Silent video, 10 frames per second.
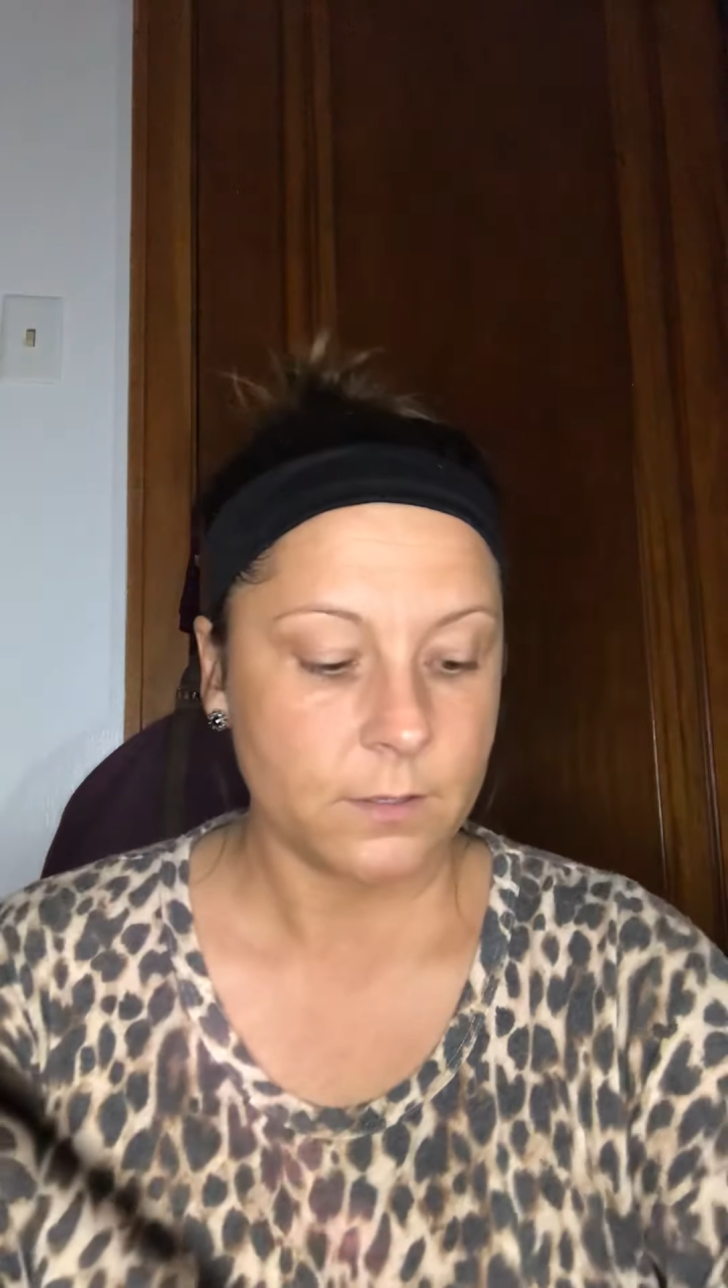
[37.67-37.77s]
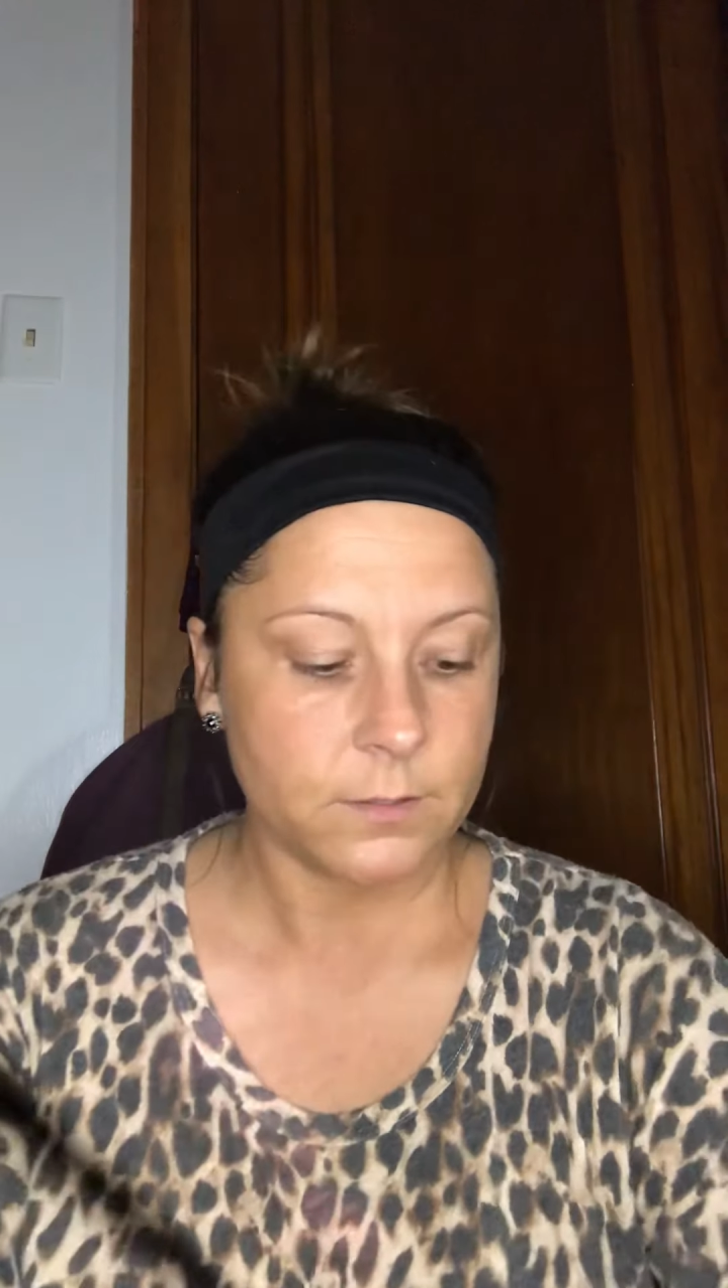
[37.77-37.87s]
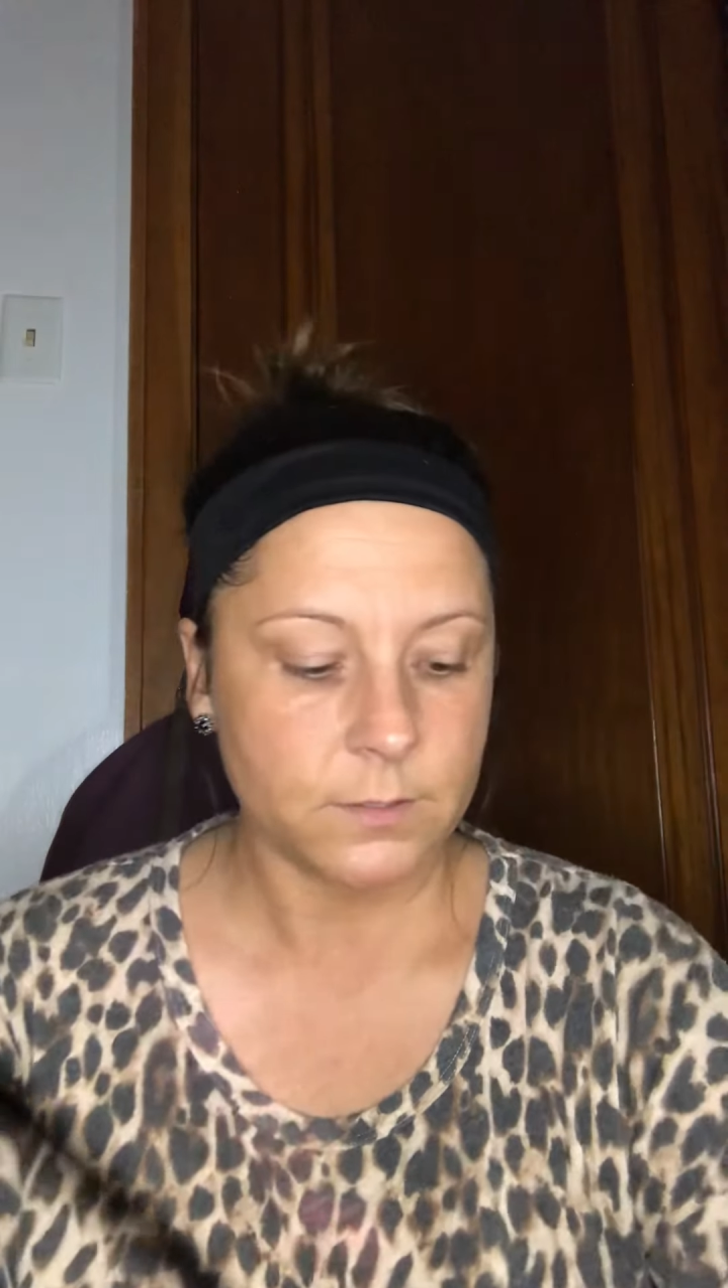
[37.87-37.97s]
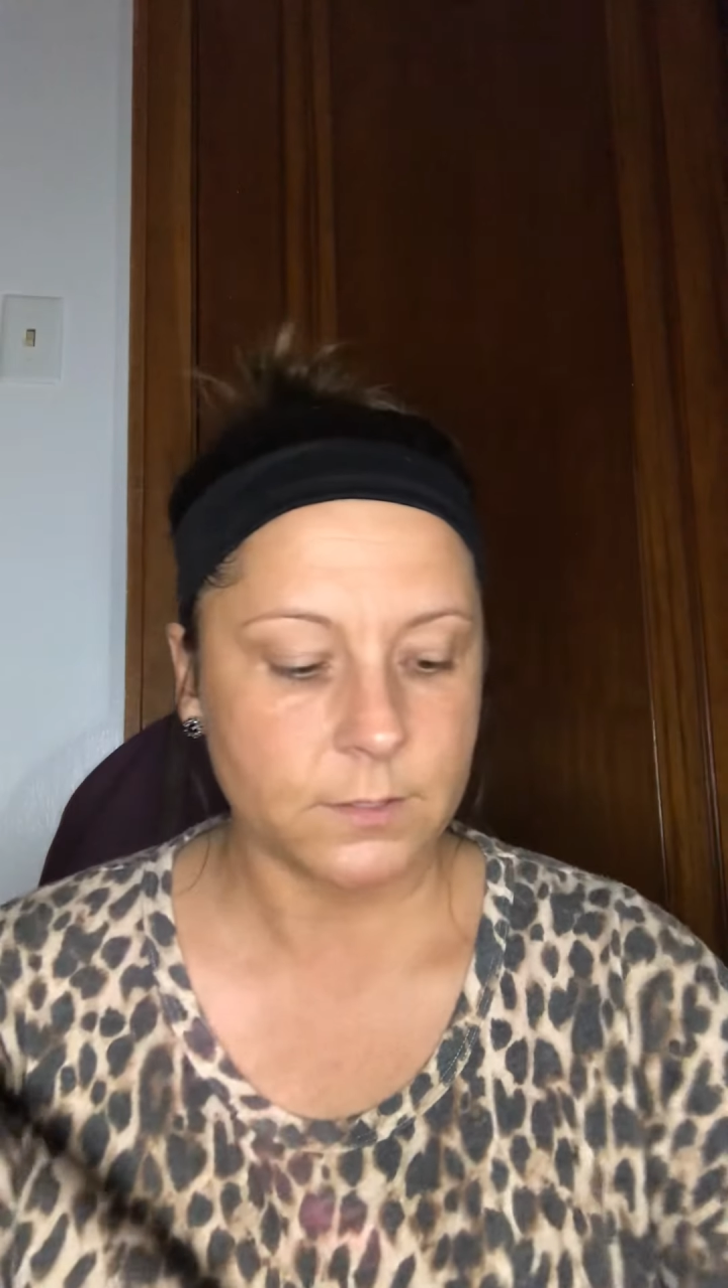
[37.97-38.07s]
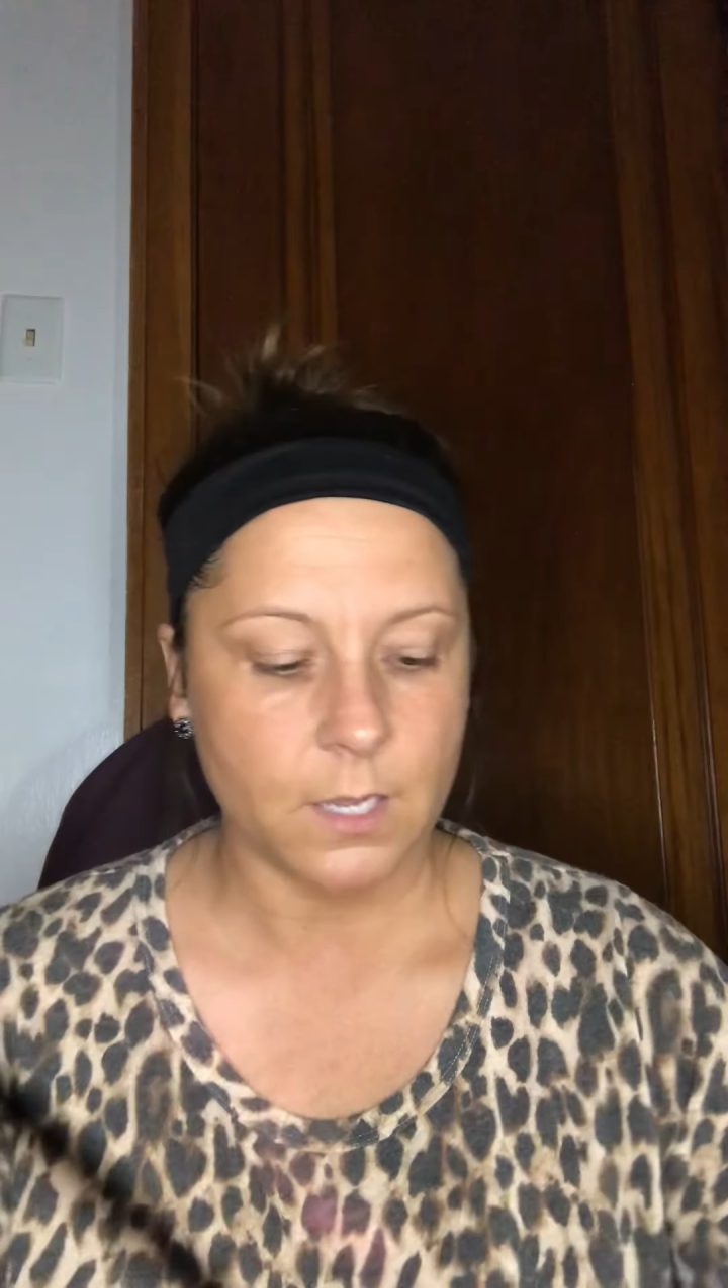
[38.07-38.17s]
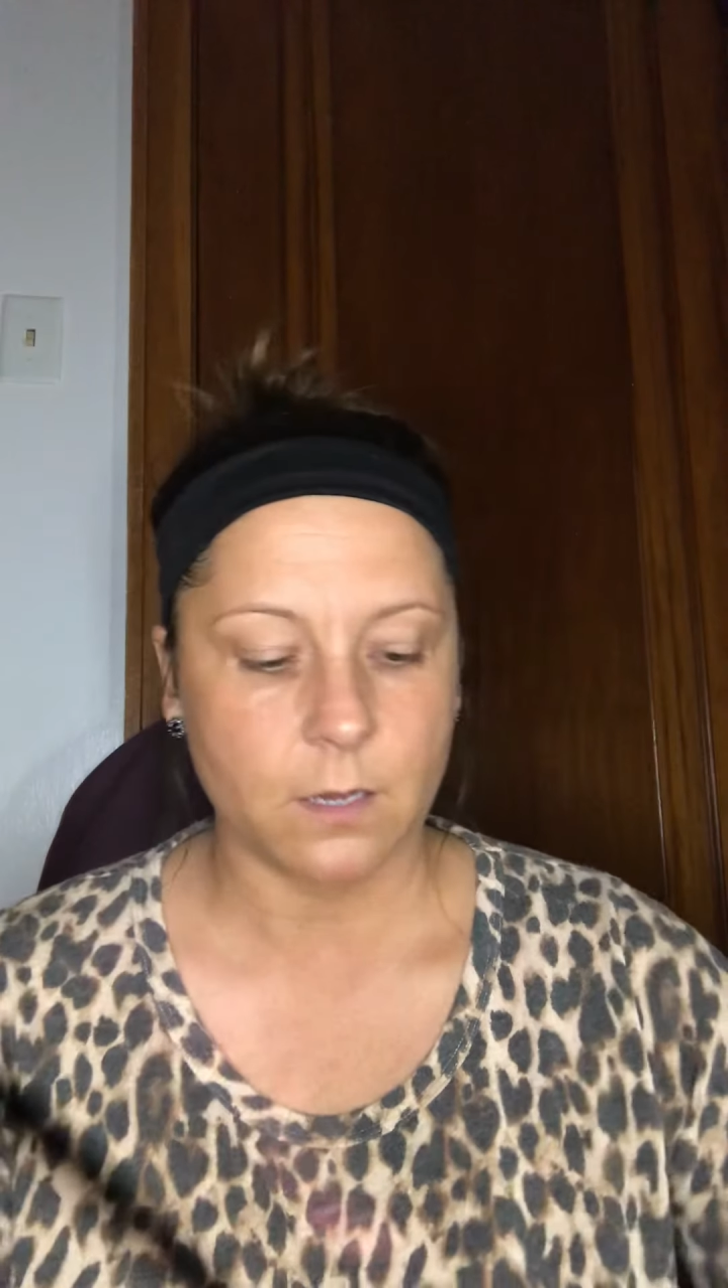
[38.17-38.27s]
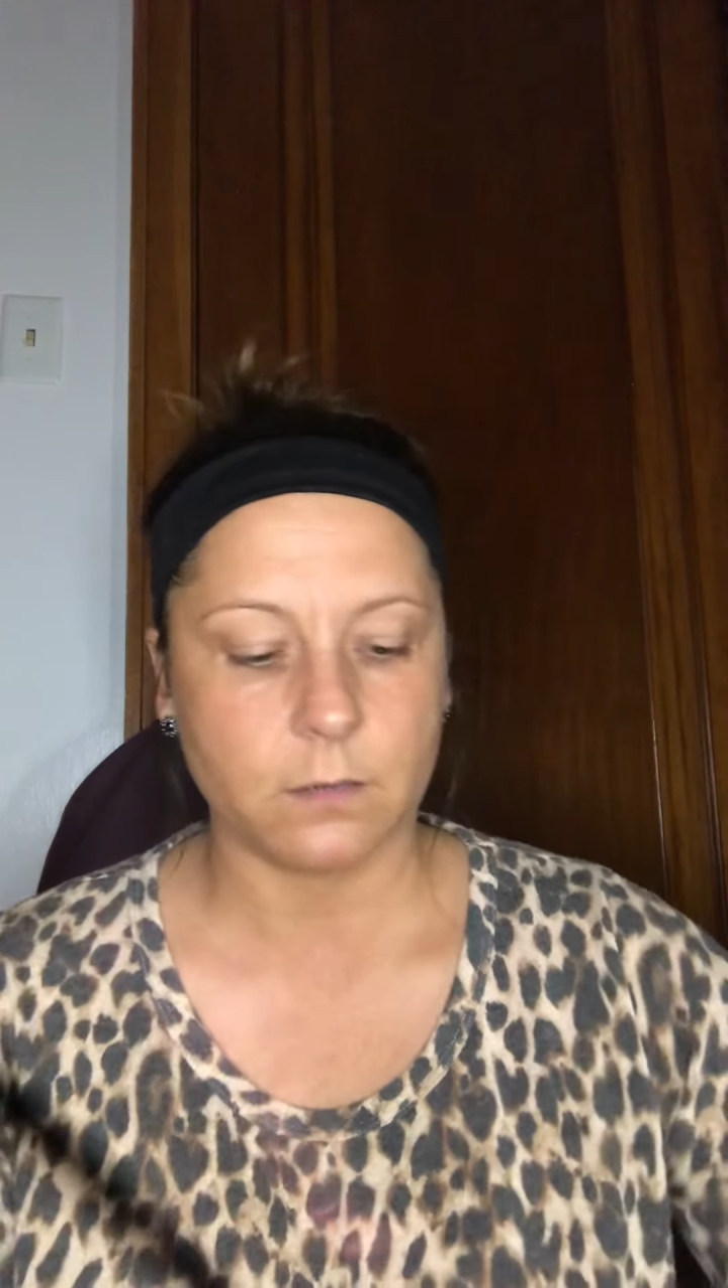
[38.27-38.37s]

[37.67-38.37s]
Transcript: So,